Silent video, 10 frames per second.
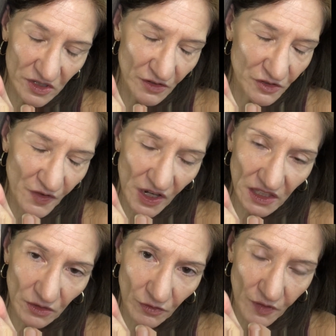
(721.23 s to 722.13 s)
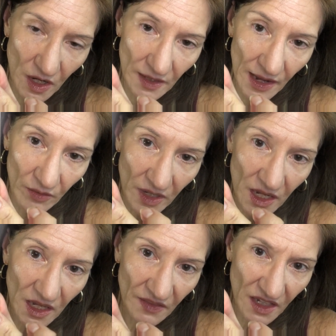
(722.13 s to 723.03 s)
There's very little fallout.
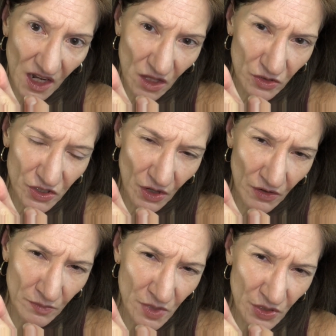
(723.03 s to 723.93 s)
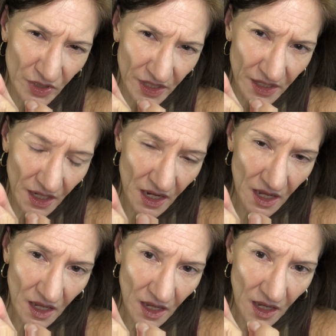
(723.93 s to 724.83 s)
The colors are muted,
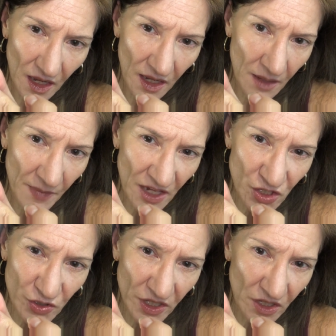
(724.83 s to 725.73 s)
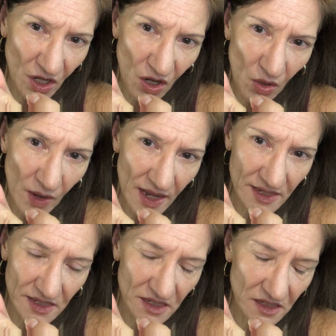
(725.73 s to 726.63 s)
and you can
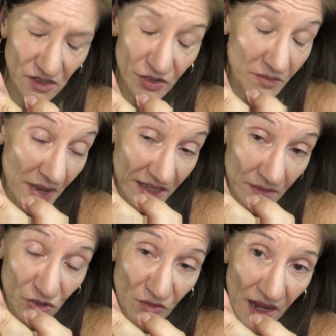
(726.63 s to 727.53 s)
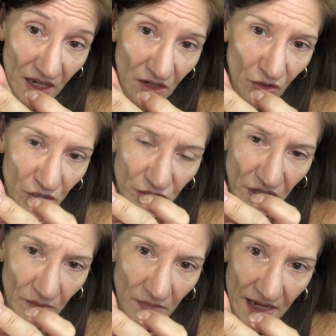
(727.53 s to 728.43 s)
make them dramatic or you
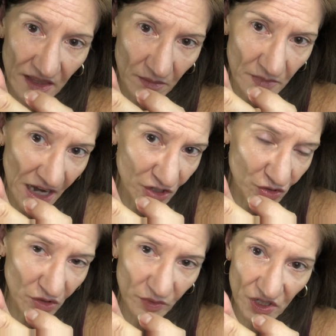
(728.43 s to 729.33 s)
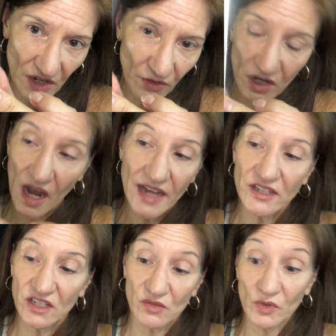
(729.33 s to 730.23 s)
can make them natural, whichever. I
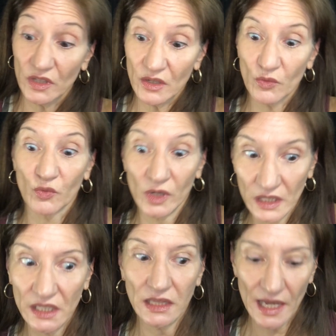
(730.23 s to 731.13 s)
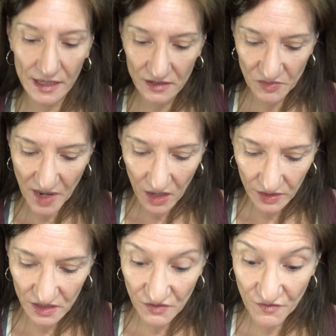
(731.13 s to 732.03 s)
just really, really like this
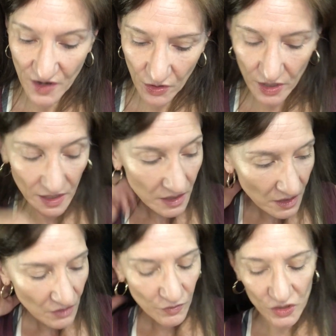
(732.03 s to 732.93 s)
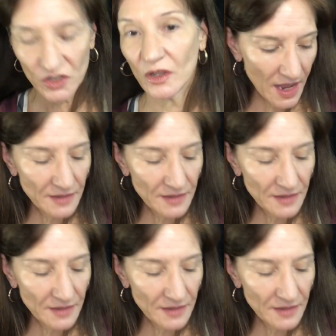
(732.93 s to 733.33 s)
palette. It's very versatile.